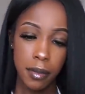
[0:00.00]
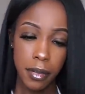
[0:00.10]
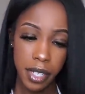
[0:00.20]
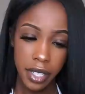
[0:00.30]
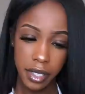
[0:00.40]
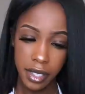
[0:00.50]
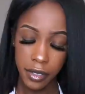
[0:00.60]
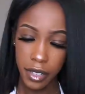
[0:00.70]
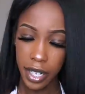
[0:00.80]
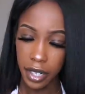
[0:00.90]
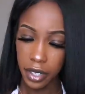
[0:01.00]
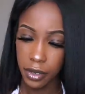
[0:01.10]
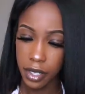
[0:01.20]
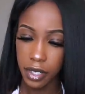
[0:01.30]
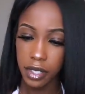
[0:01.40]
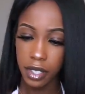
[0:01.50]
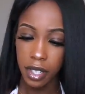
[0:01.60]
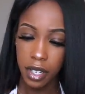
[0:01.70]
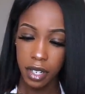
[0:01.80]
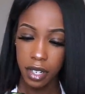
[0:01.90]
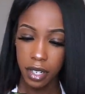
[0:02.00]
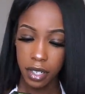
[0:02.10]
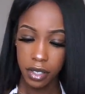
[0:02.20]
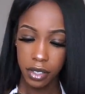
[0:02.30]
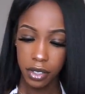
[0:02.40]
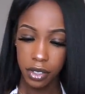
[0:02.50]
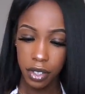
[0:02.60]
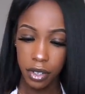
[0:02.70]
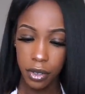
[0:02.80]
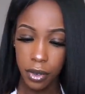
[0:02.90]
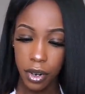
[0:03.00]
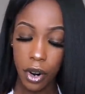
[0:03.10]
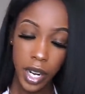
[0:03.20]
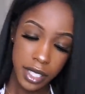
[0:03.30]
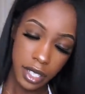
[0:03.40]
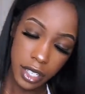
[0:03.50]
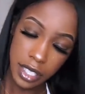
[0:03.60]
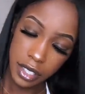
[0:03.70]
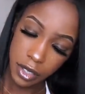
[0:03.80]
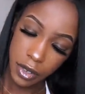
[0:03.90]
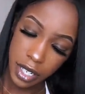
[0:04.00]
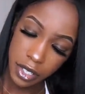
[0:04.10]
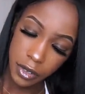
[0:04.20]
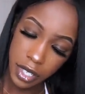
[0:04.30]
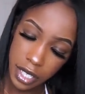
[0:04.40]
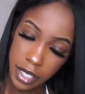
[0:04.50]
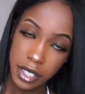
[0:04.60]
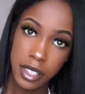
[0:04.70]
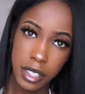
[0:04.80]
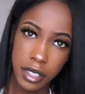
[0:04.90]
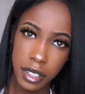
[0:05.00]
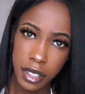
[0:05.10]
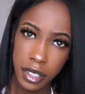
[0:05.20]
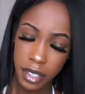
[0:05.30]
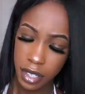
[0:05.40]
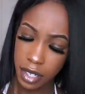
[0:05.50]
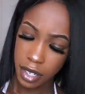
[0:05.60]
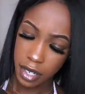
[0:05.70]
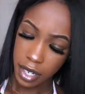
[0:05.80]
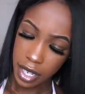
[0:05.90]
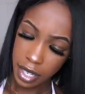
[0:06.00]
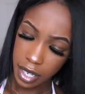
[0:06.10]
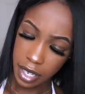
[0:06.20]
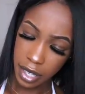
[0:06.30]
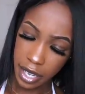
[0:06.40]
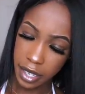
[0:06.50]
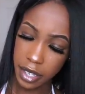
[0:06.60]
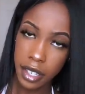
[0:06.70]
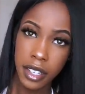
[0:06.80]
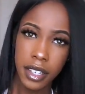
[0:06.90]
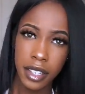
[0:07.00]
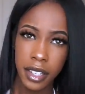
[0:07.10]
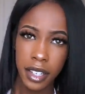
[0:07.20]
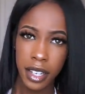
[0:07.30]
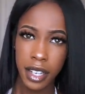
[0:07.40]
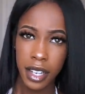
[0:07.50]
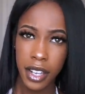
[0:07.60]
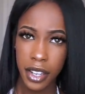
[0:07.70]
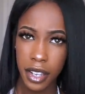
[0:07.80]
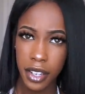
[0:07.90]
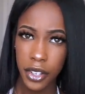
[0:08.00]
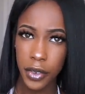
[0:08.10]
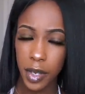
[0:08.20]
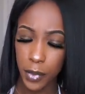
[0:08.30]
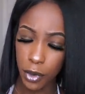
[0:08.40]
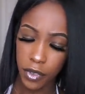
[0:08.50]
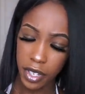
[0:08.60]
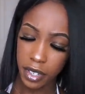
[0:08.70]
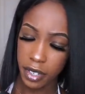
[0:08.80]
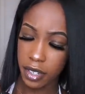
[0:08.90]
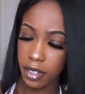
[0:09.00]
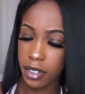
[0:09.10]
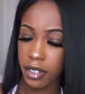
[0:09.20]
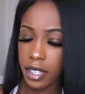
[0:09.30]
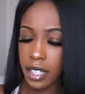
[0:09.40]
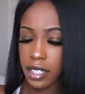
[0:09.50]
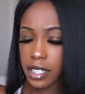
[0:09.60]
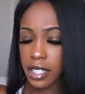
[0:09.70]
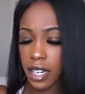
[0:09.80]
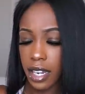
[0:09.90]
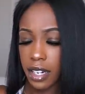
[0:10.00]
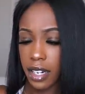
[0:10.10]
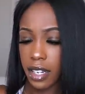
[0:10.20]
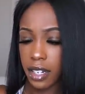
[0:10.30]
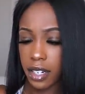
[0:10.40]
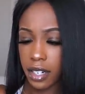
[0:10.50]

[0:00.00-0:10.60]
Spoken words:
But I forgot how to use this. So, oh, I see. So undo this and then like you can move it. Let's tighten it.